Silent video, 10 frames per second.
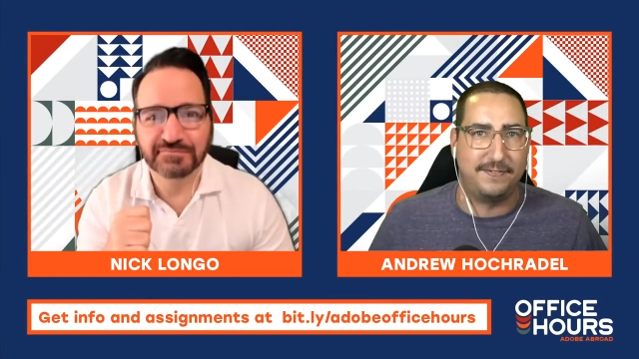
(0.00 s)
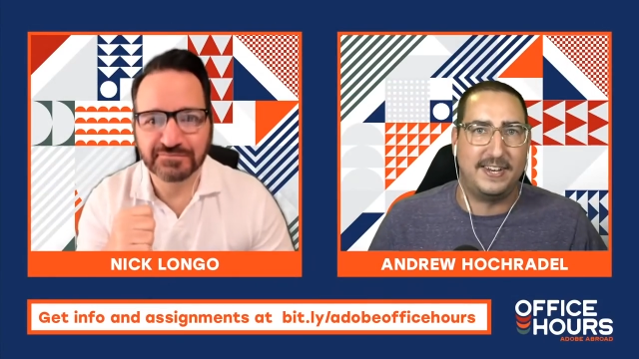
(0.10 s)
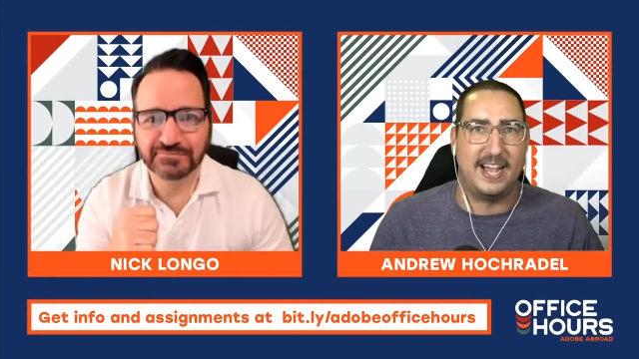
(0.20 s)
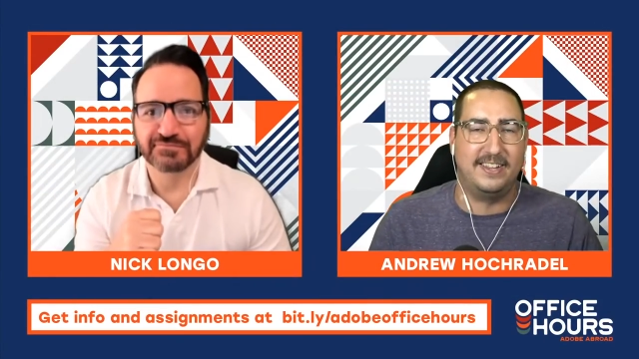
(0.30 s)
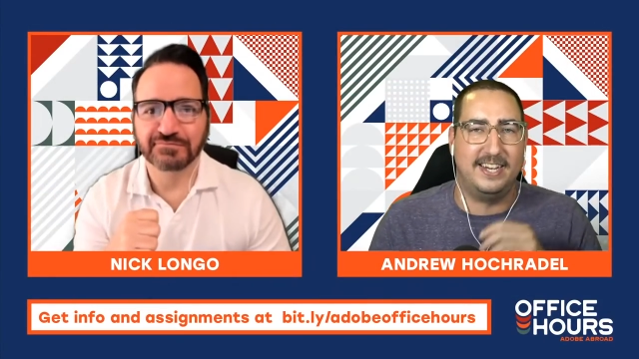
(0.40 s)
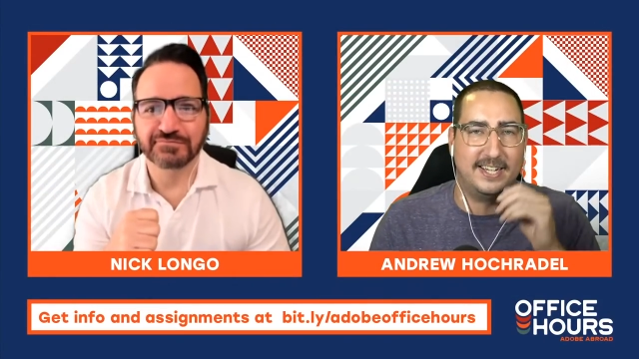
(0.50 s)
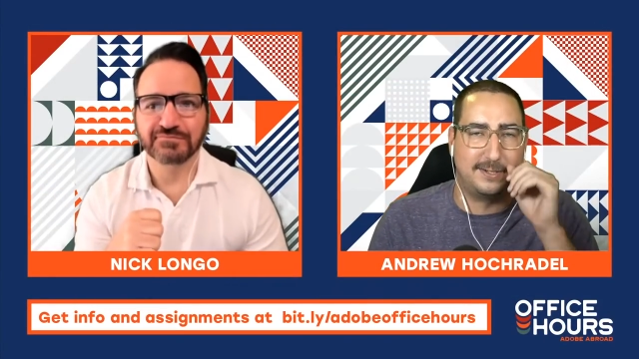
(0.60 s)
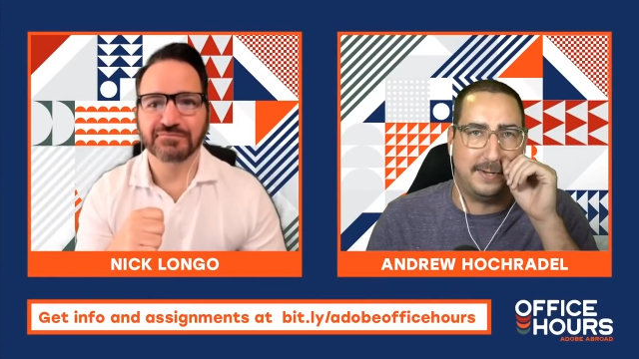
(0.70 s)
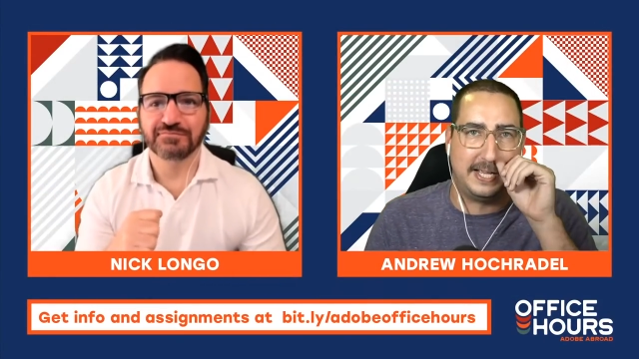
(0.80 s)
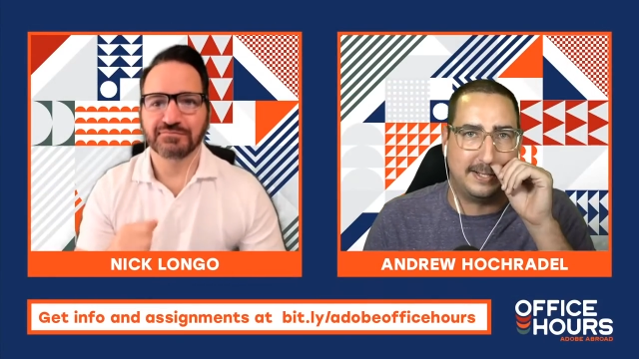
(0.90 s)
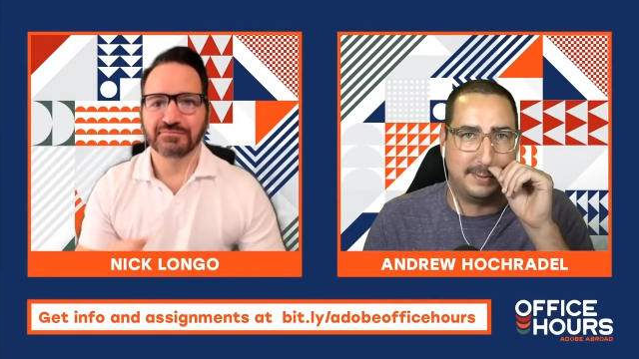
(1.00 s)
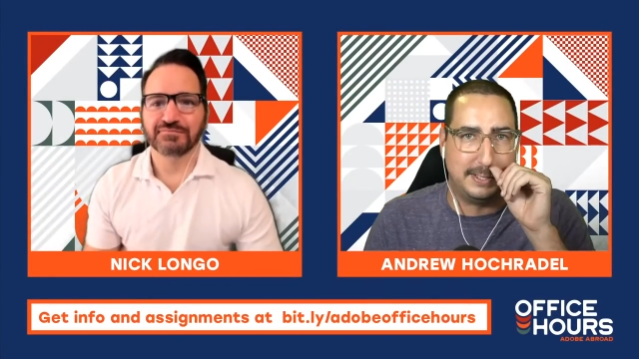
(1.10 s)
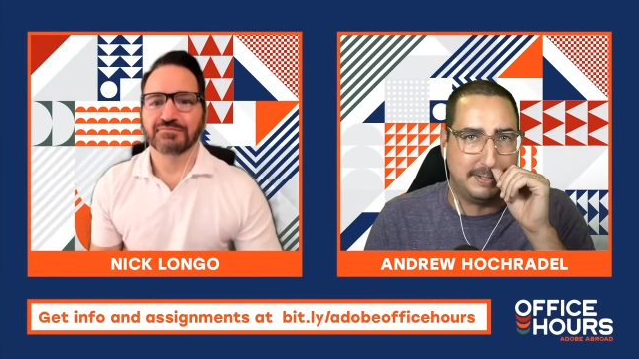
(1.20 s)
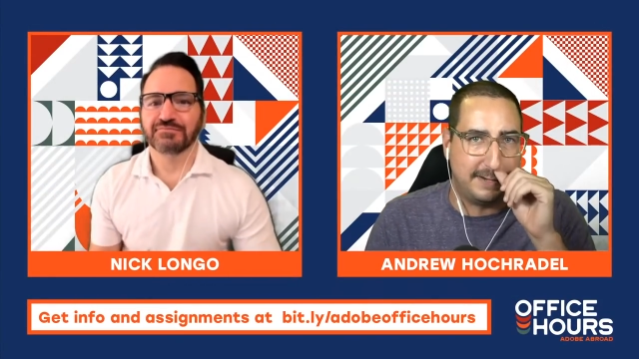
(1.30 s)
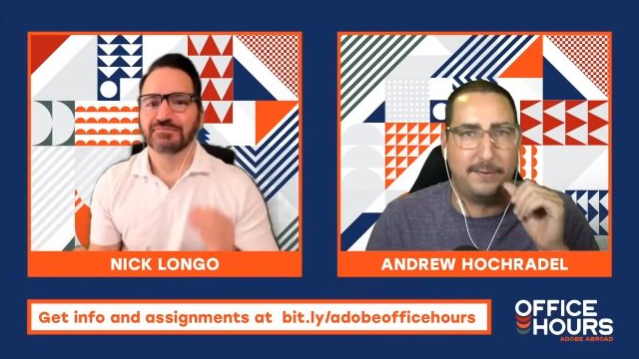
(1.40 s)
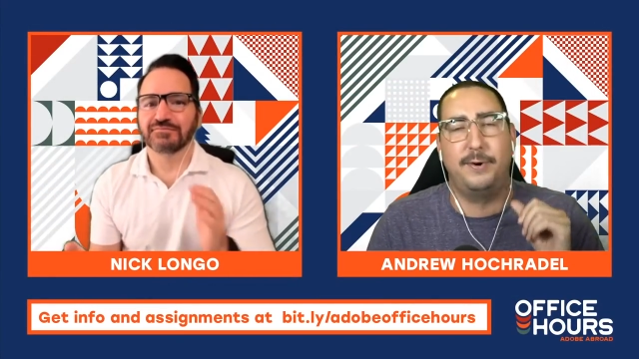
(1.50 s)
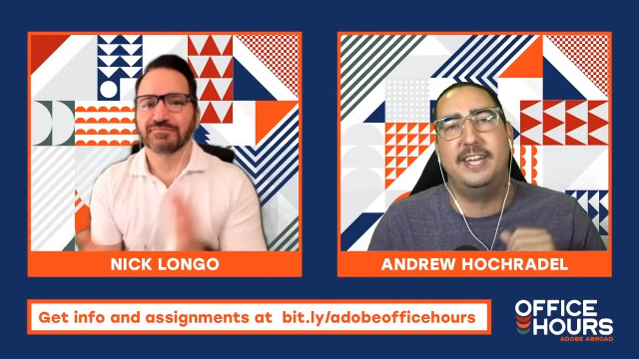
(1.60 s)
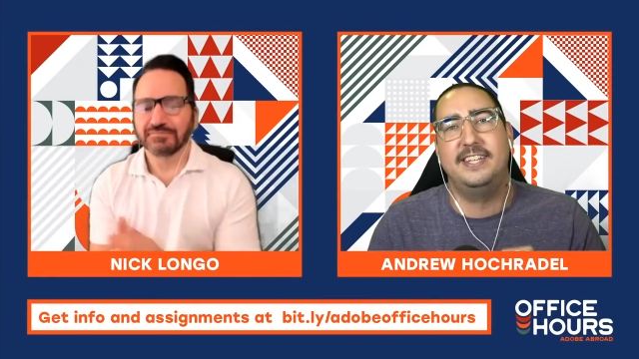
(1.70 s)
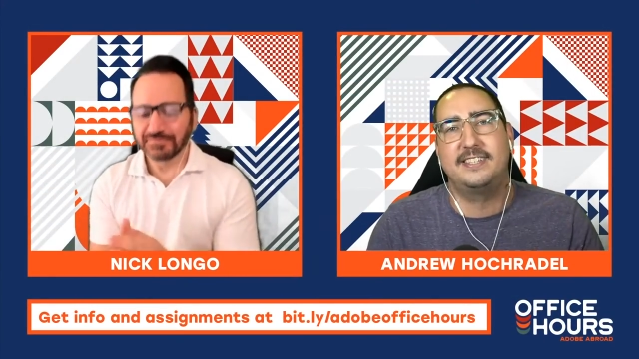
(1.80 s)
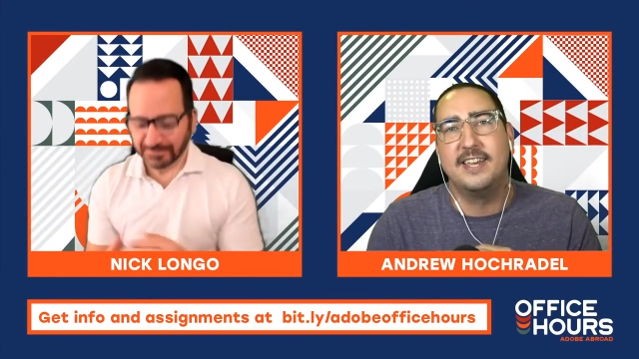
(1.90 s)
Speaker 1: finale next week as we do
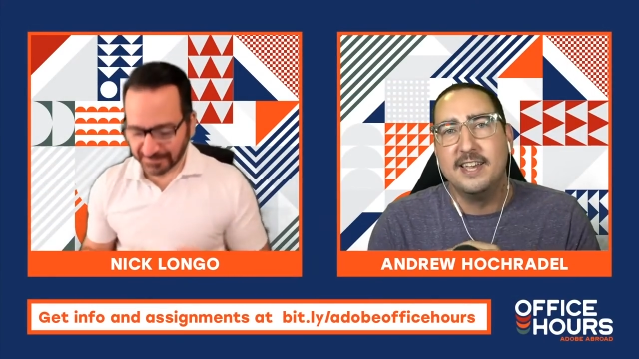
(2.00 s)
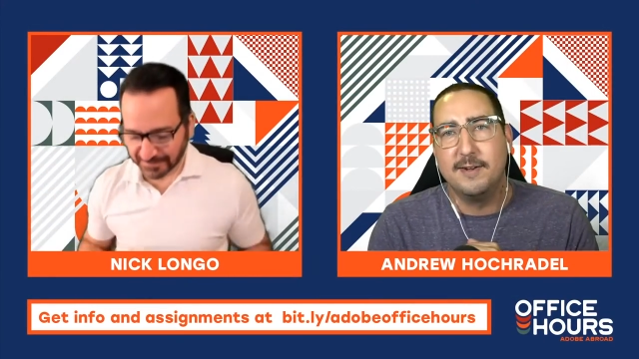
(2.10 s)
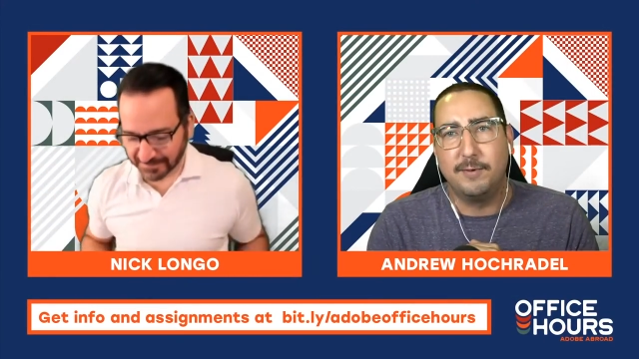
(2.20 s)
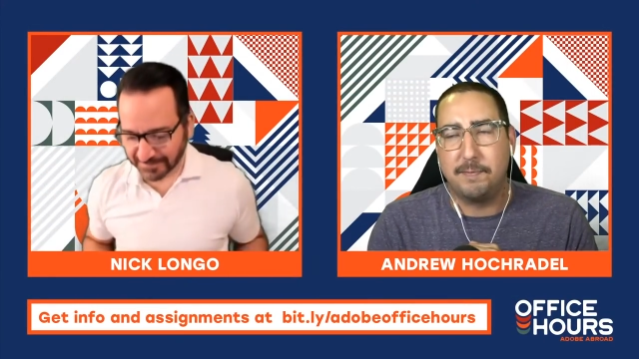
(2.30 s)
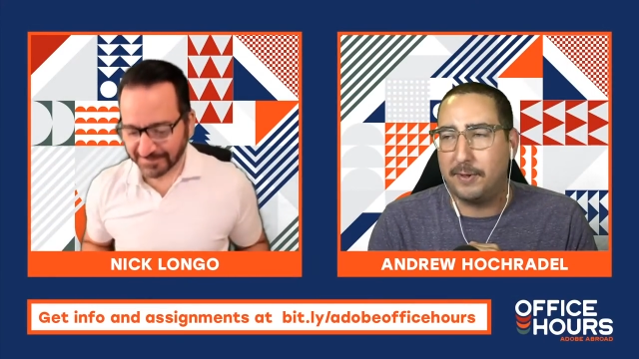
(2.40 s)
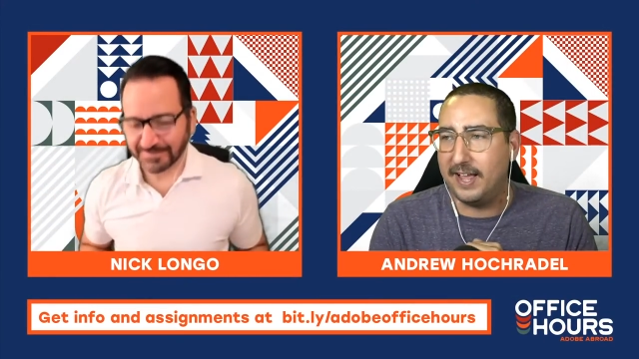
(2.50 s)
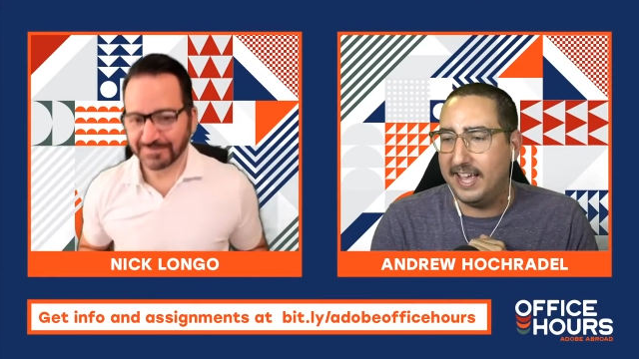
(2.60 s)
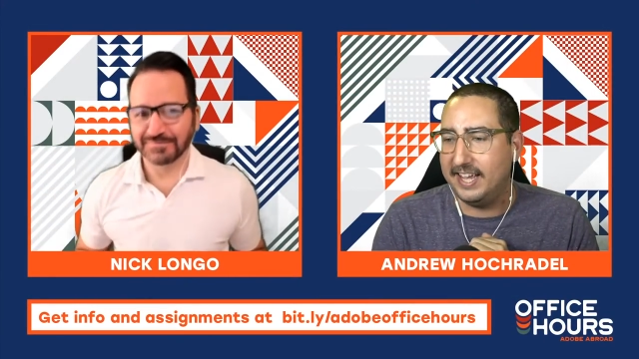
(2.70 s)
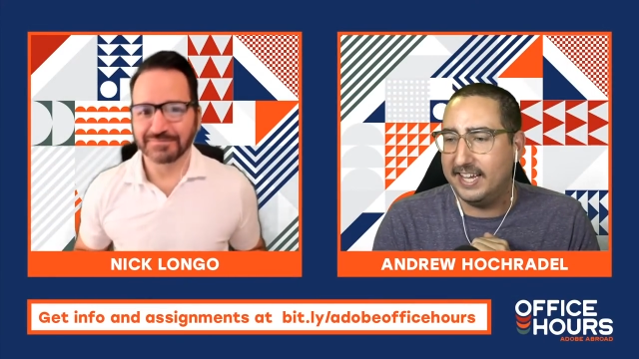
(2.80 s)
giveaways. We play,